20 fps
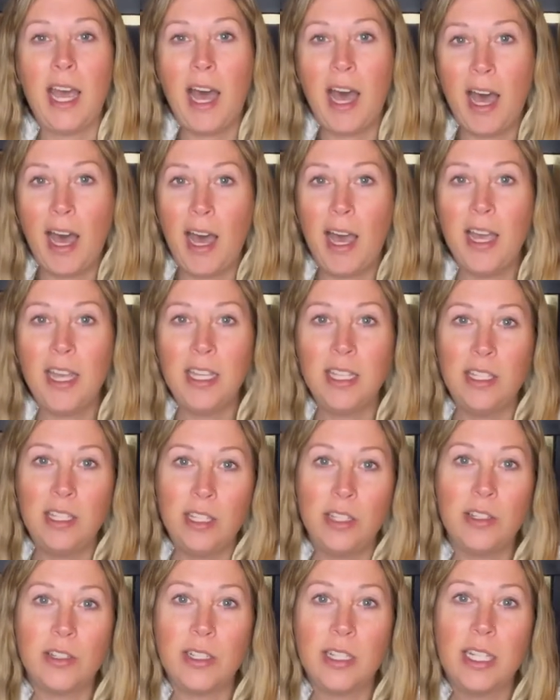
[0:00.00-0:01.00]
high
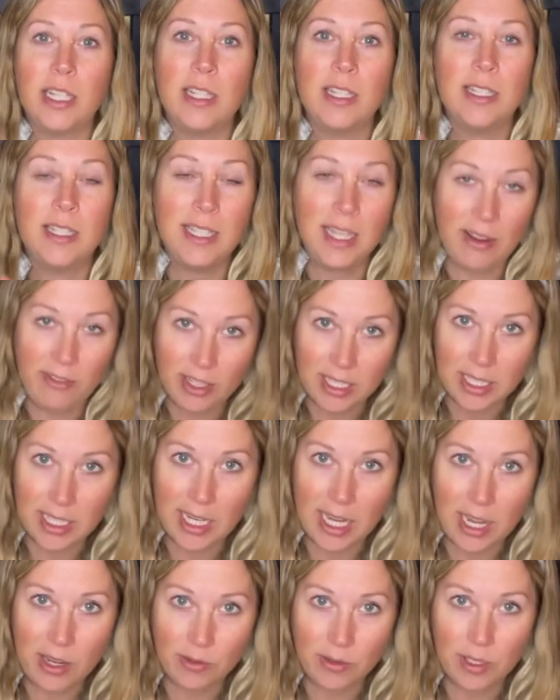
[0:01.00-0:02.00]
yield savings
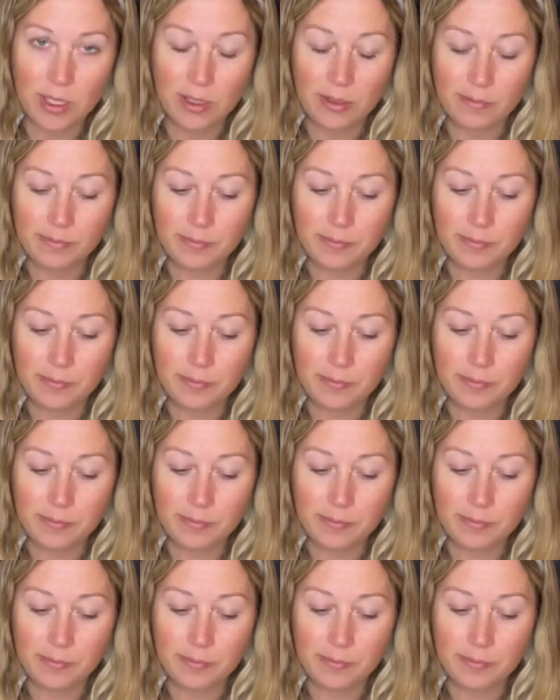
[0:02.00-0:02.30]
account.